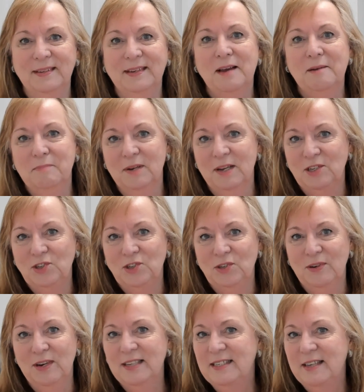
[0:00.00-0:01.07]
God bless
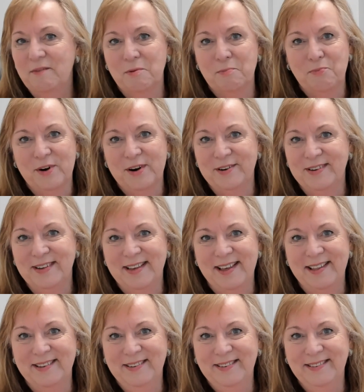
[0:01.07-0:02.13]
you. Let's have a prayer
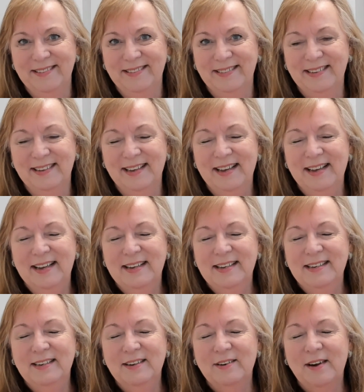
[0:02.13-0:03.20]
together.
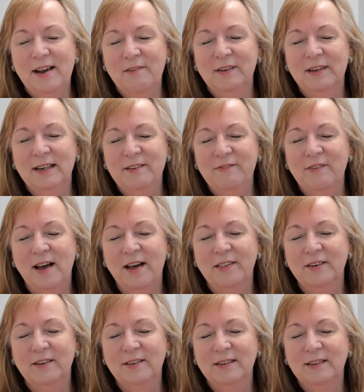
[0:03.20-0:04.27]
Dear Heavenly
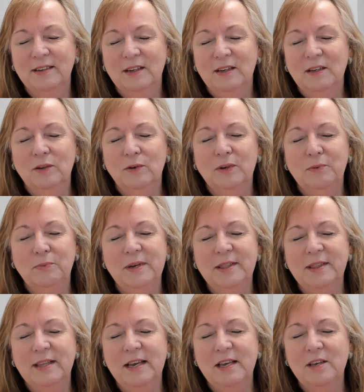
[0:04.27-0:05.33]
Father, Lord, we
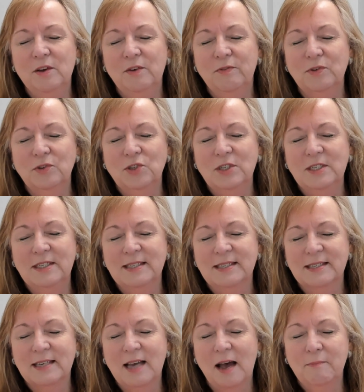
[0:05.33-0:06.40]
thank you for
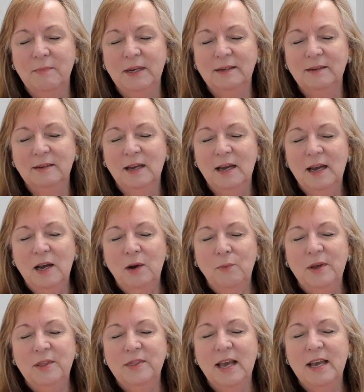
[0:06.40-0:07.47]
Jesus coming.
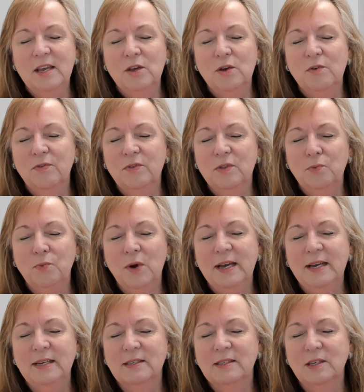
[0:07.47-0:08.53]
We thank you for the
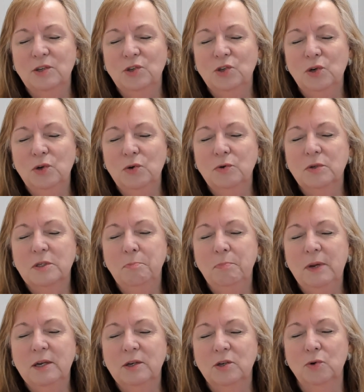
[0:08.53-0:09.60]
ways that you
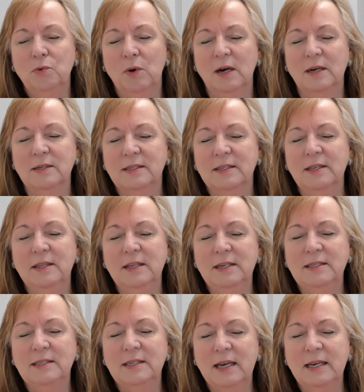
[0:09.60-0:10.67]
speak to us in
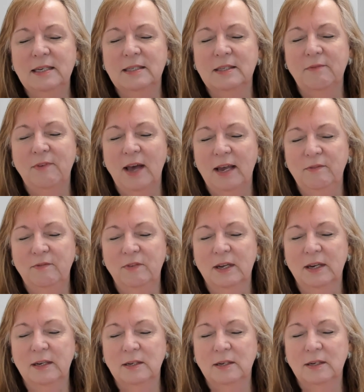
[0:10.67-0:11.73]
these days of
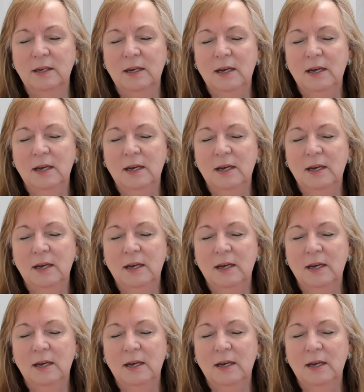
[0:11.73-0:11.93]
Advent